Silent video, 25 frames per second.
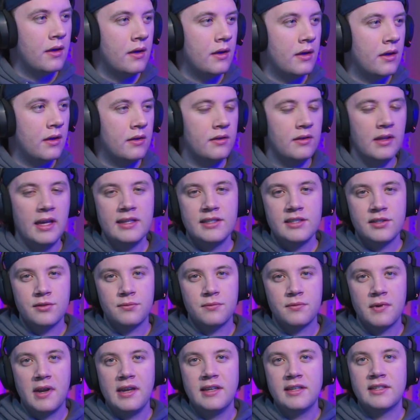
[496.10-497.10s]
Let's
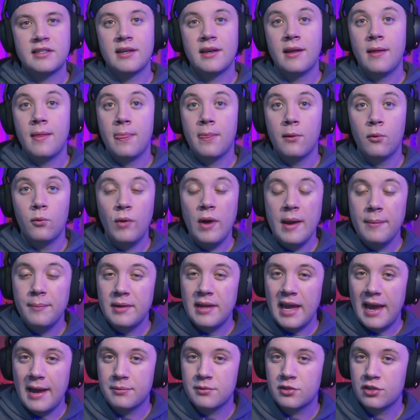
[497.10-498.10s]
rate
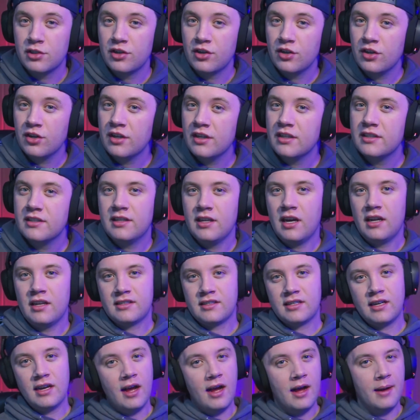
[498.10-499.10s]

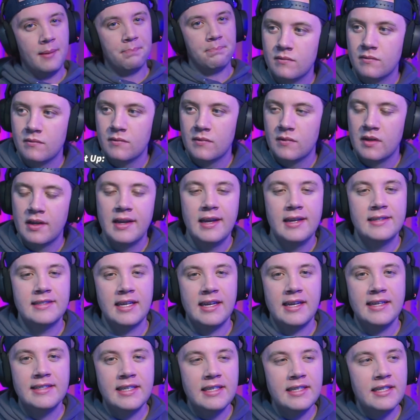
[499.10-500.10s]
webcaptioner.com. Is it
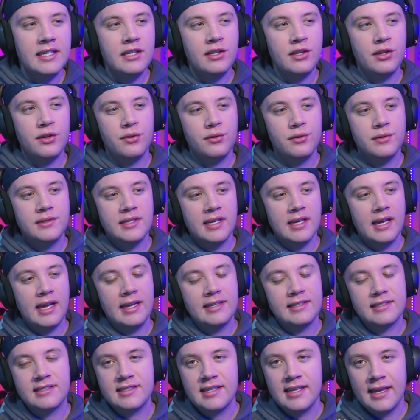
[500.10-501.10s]
easy to use
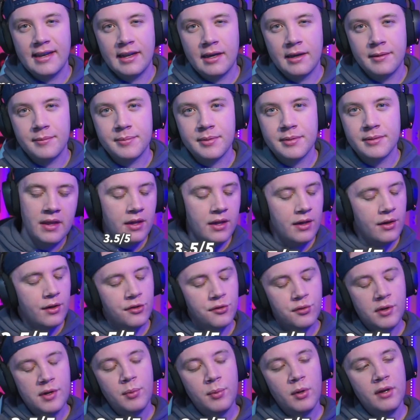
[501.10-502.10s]
and set up?
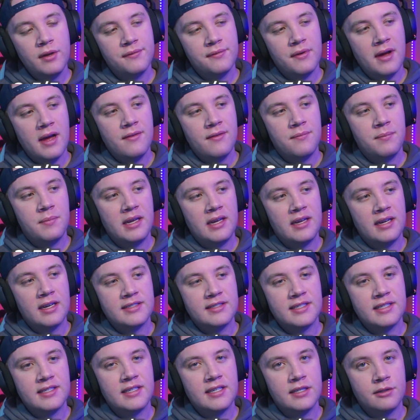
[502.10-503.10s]
3.5
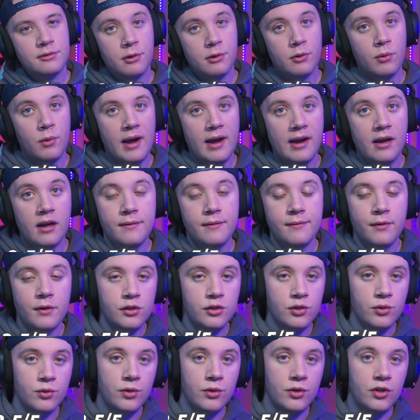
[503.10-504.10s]
because it does require a
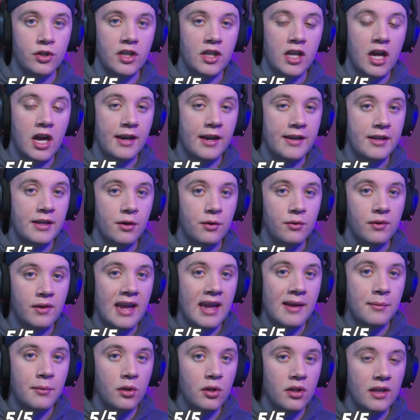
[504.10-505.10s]
virtual audio
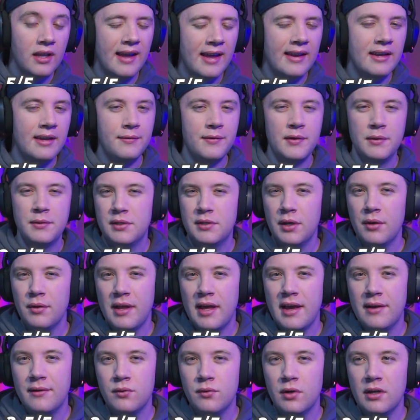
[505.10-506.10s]
cable, and if you don't
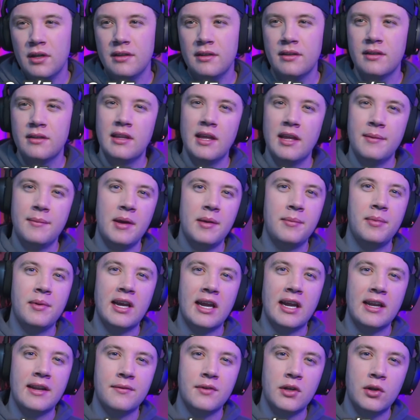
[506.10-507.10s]
have one, that might be
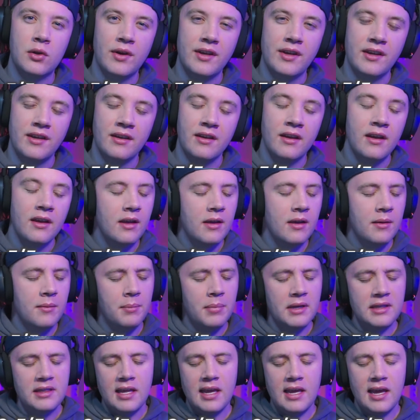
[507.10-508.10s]
kind of annoying,
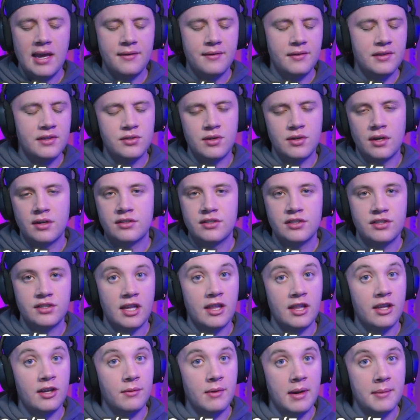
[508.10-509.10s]
but they have instructions
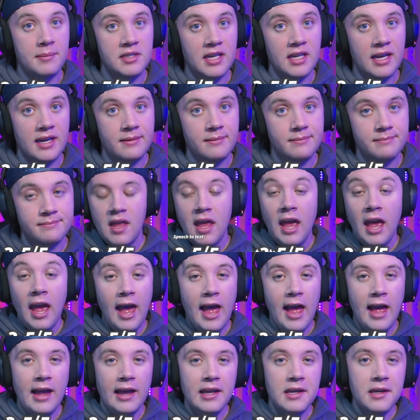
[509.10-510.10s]
on their website.
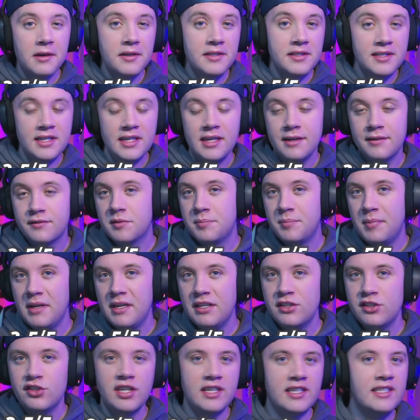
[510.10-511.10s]
Accuracy of
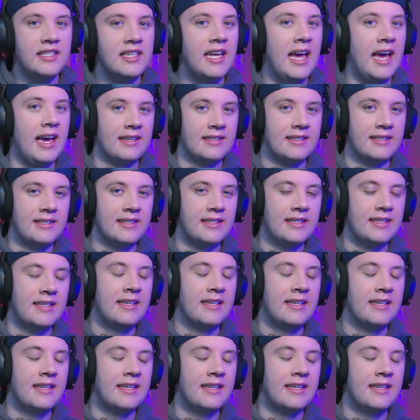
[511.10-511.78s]
speech to text.